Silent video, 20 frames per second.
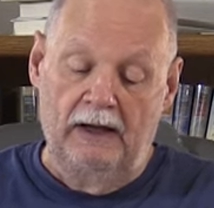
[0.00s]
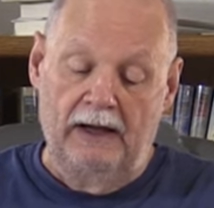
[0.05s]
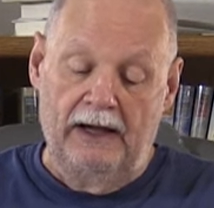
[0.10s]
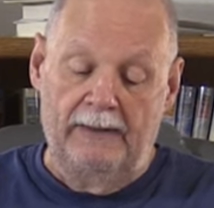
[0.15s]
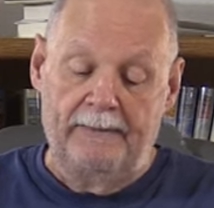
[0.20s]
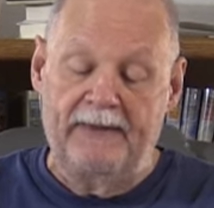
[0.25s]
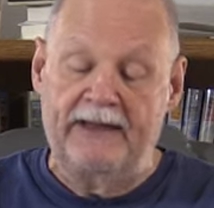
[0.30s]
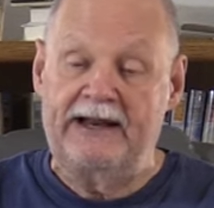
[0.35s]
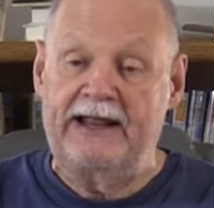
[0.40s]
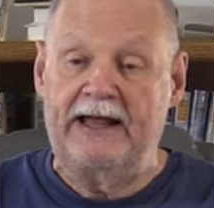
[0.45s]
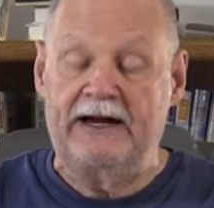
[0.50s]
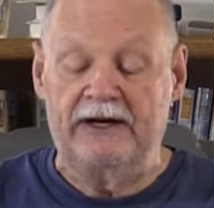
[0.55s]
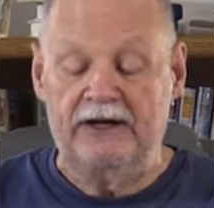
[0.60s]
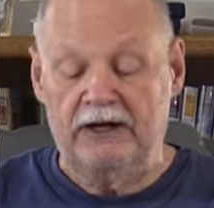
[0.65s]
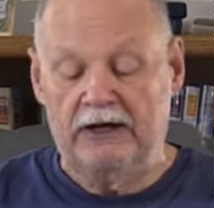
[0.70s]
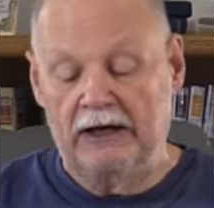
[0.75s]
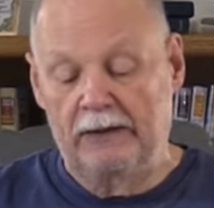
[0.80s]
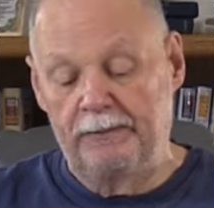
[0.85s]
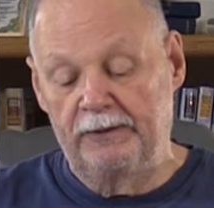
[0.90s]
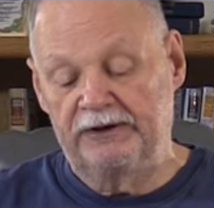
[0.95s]
I've been at it
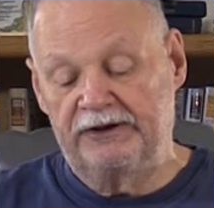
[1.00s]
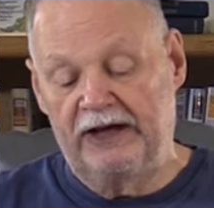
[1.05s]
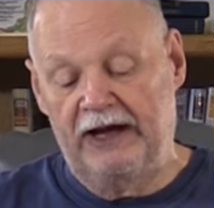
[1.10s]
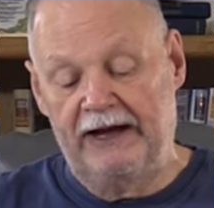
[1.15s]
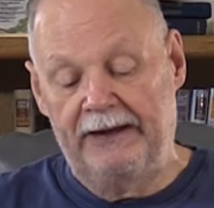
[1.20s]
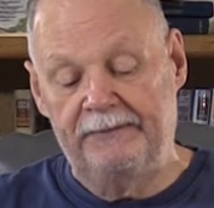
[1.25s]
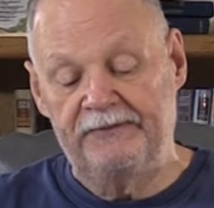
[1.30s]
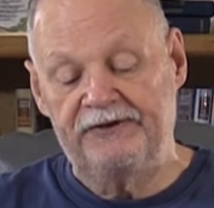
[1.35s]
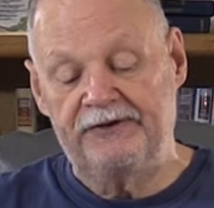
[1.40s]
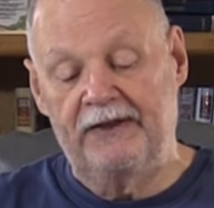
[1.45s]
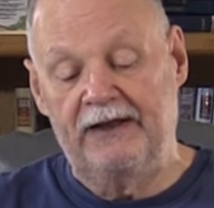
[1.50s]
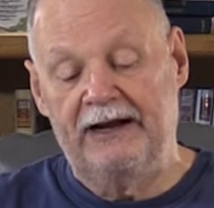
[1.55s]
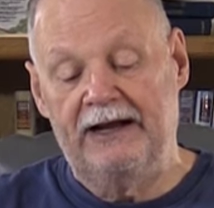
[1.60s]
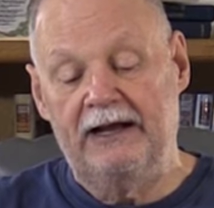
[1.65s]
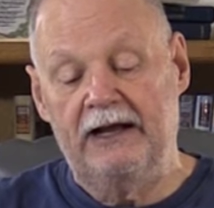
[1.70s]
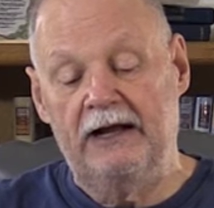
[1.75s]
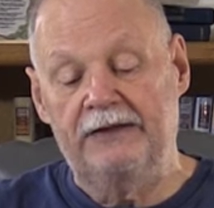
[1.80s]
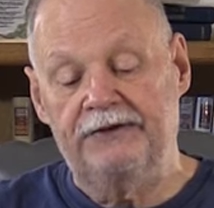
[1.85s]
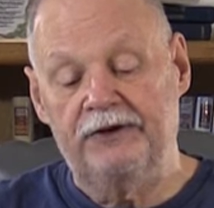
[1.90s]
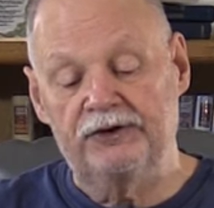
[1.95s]
a couple times. And then I
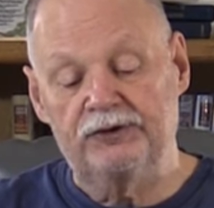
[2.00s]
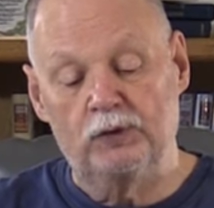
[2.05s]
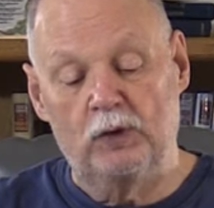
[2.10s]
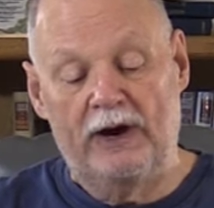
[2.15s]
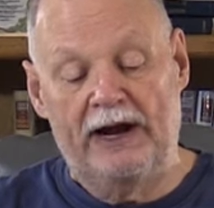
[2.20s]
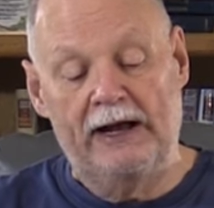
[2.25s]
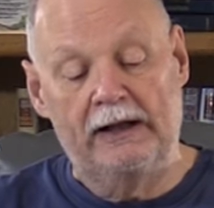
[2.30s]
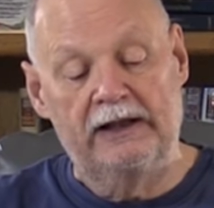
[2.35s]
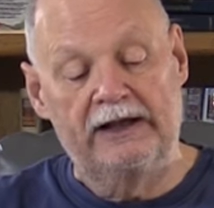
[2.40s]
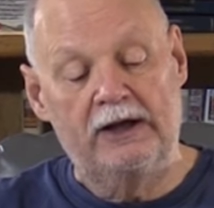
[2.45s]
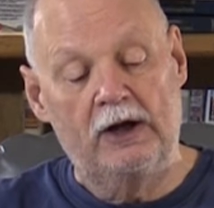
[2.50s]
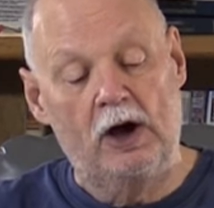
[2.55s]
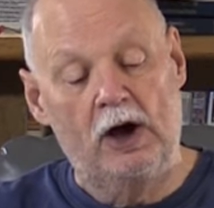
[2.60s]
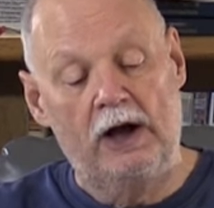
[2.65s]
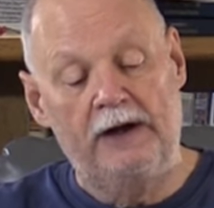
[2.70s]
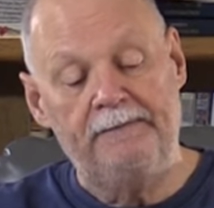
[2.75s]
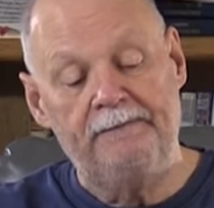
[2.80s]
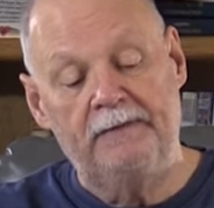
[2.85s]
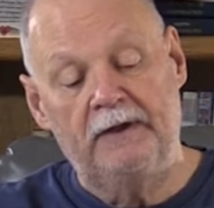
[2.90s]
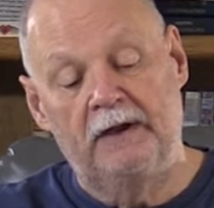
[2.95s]
got this railing
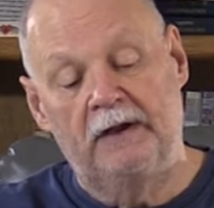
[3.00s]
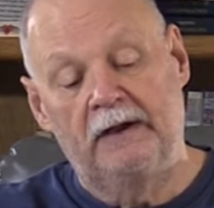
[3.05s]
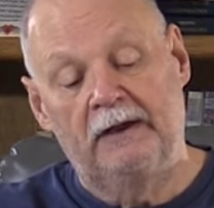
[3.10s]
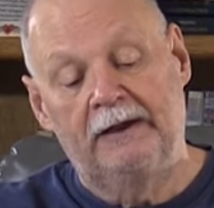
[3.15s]
on.